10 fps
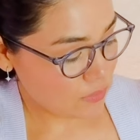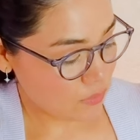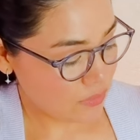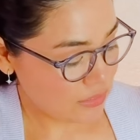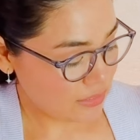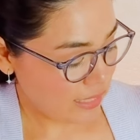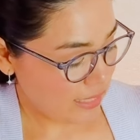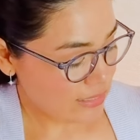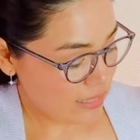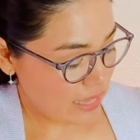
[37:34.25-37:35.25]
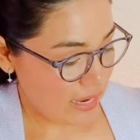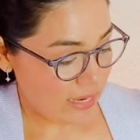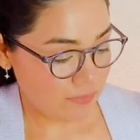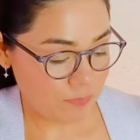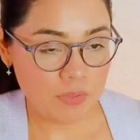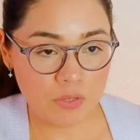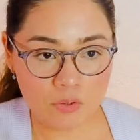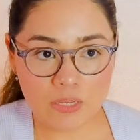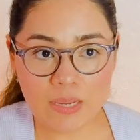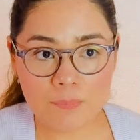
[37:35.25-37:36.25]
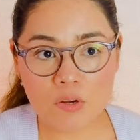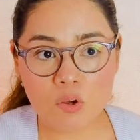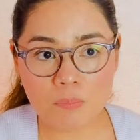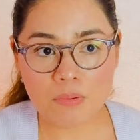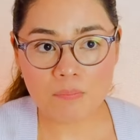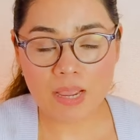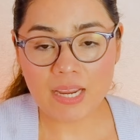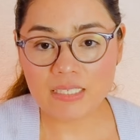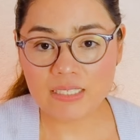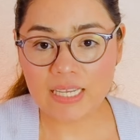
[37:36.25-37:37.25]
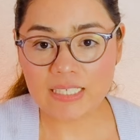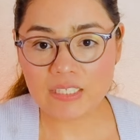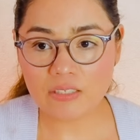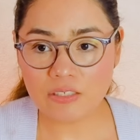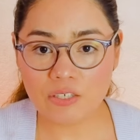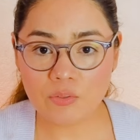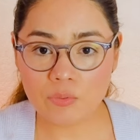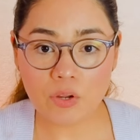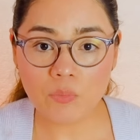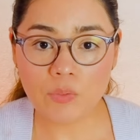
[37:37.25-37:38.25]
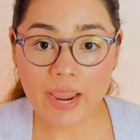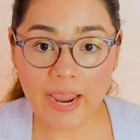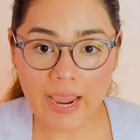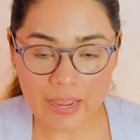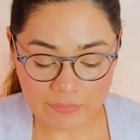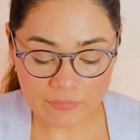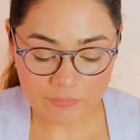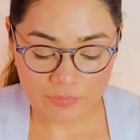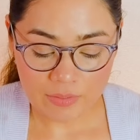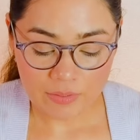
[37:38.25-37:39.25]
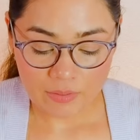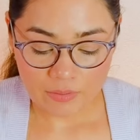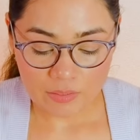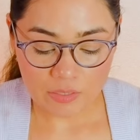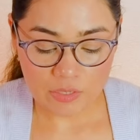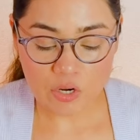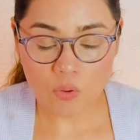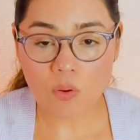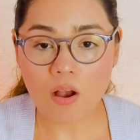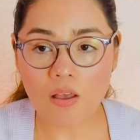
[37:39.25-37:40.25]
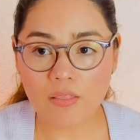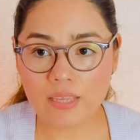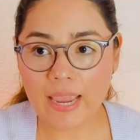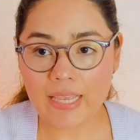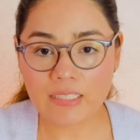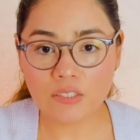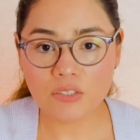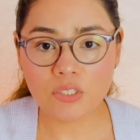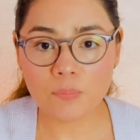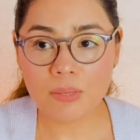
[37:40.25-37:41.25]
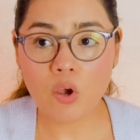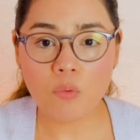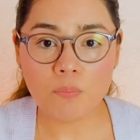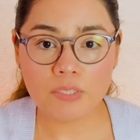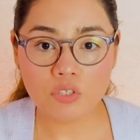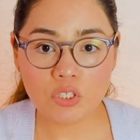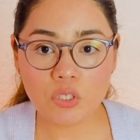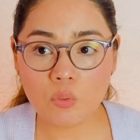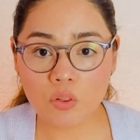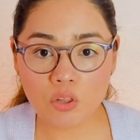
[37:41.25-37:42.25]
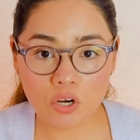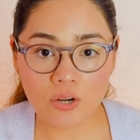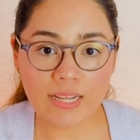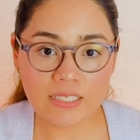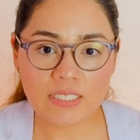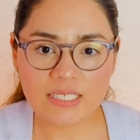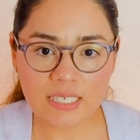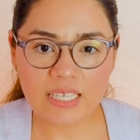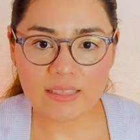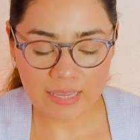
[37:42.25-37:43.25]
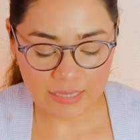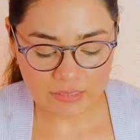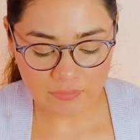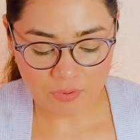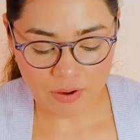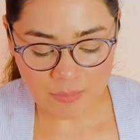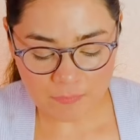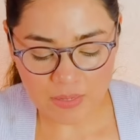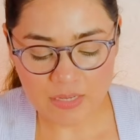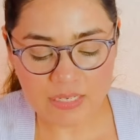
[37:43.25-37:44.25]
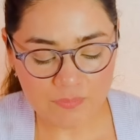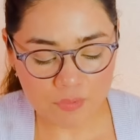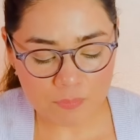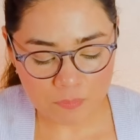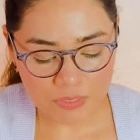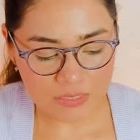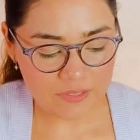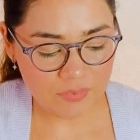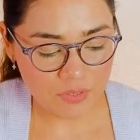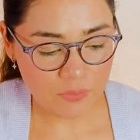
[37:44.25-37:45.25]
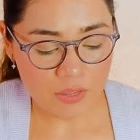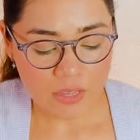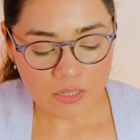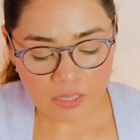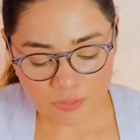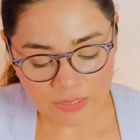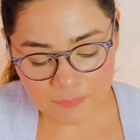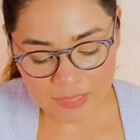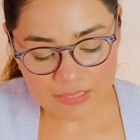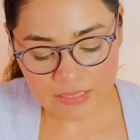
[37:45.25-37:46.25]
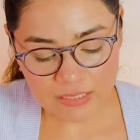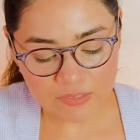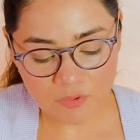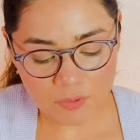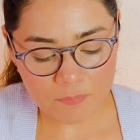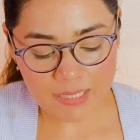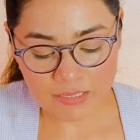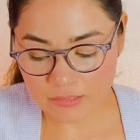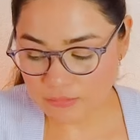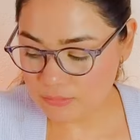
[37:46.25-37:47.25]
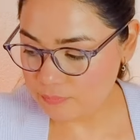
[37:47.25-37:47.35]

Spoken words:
of Swords says that, you know, keep an open mind says you don't have, you know, all the answers. So be open to learn and to see things from a different point of view. Closing messages for Virgo.